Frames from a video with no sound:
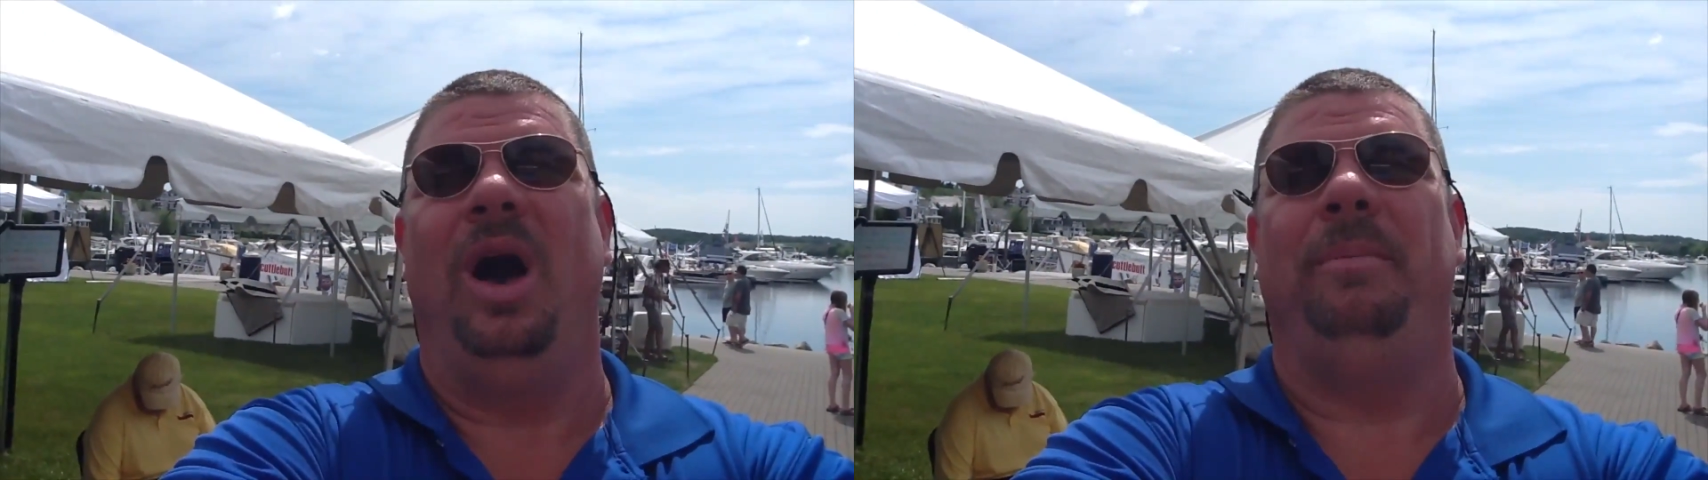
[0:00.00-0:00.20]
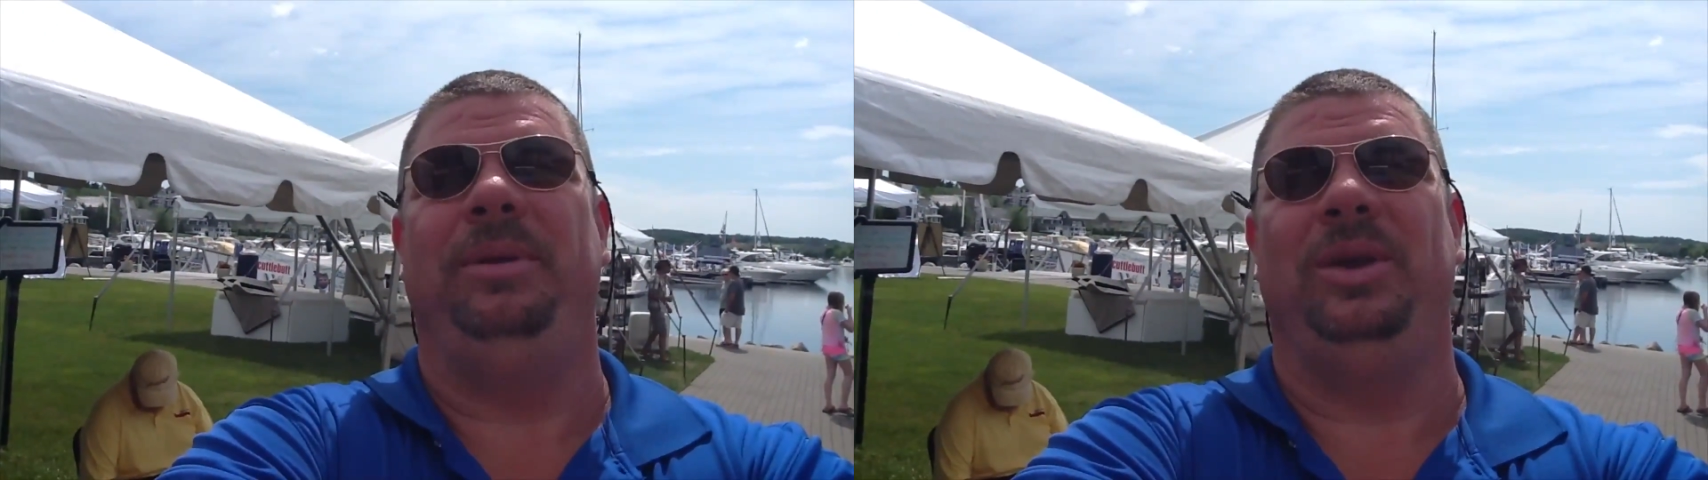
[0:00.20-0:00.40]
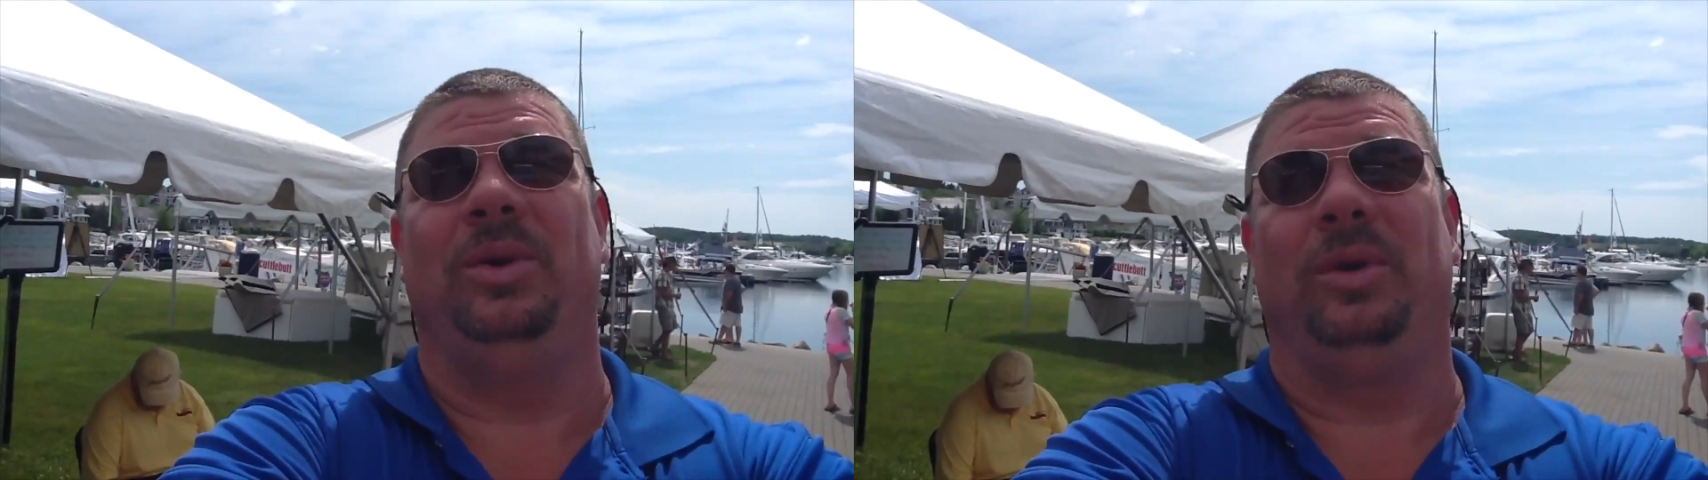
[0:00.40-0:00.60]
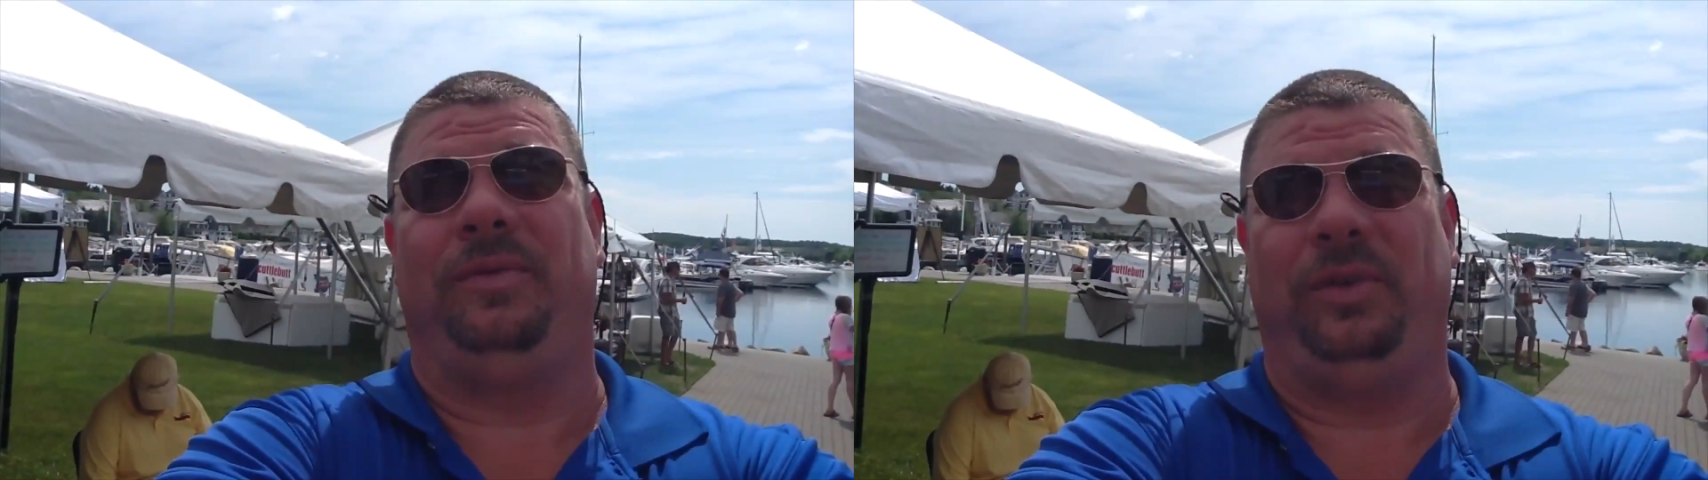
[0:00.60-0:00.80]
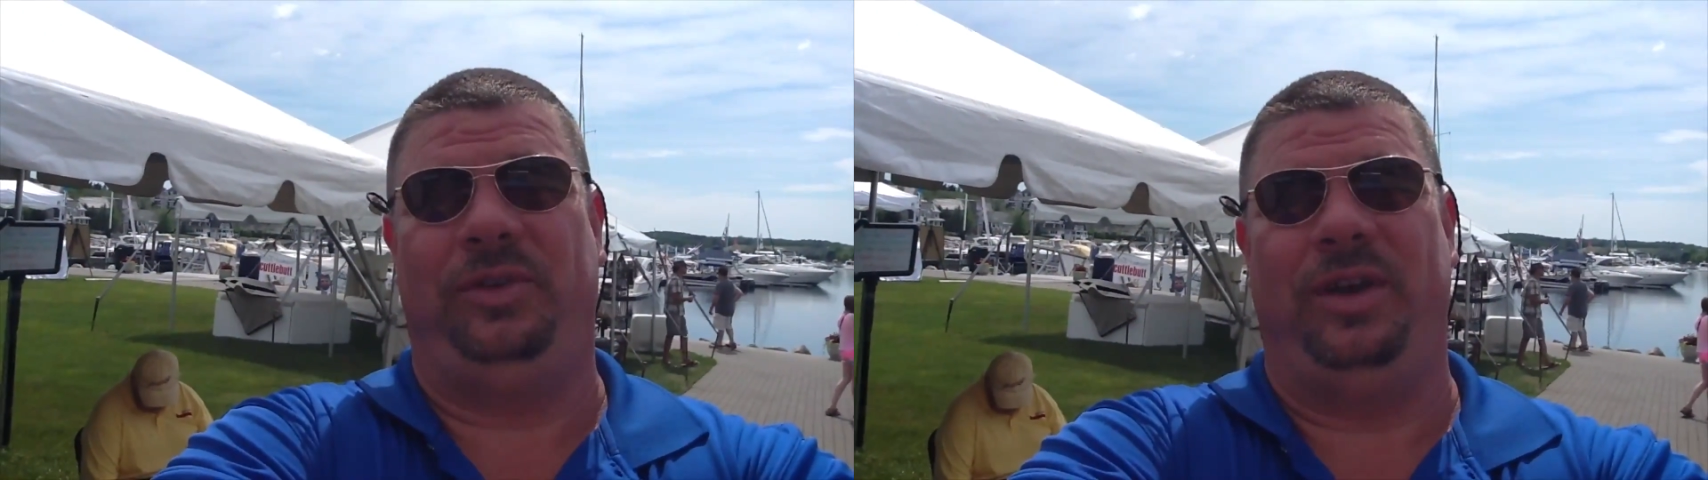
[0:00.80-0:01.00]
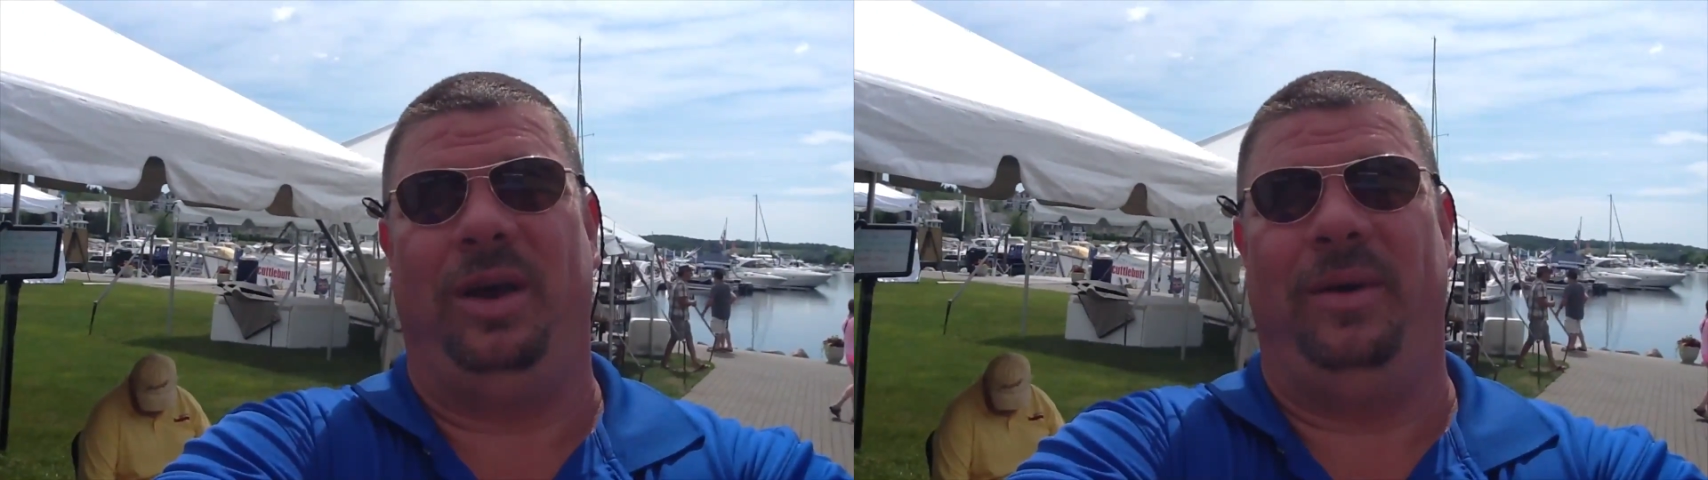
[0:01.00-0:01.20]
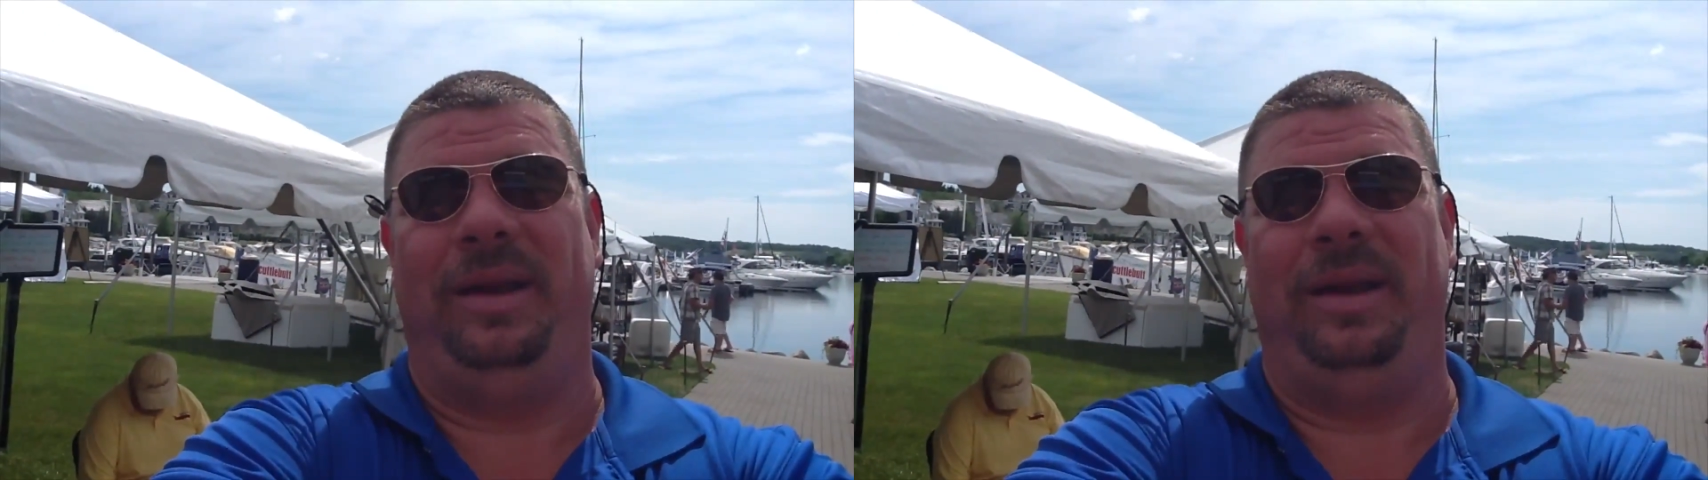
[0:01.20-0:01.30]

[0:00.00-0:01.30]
A beautiful show